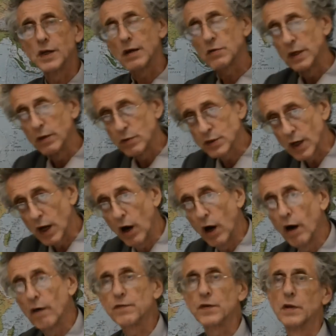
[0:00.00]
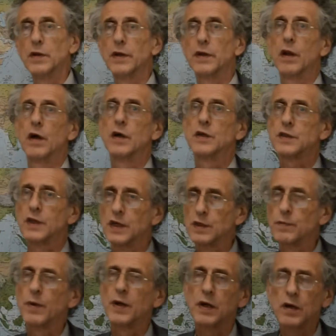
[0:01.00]
So actually it was after the Little Ice
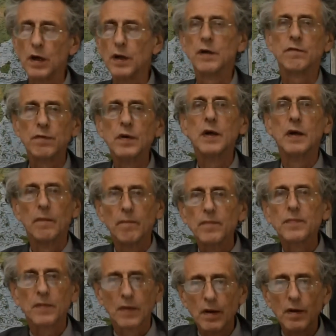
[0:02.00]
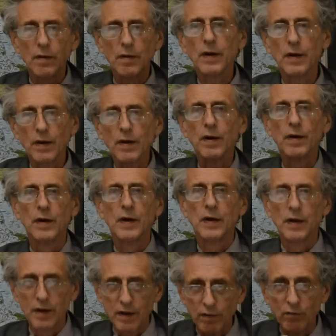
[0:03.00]
Age, but a kind of
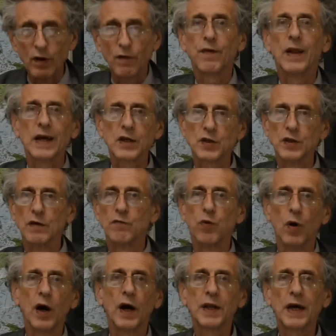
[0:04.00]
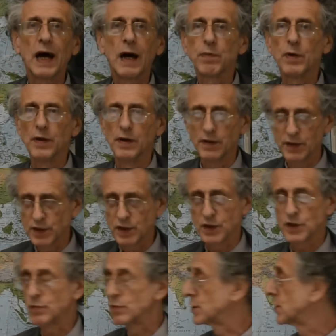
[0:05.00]
reflection of what had happened. It's
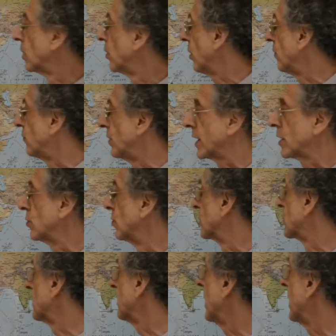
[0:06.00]
just there was a lot of records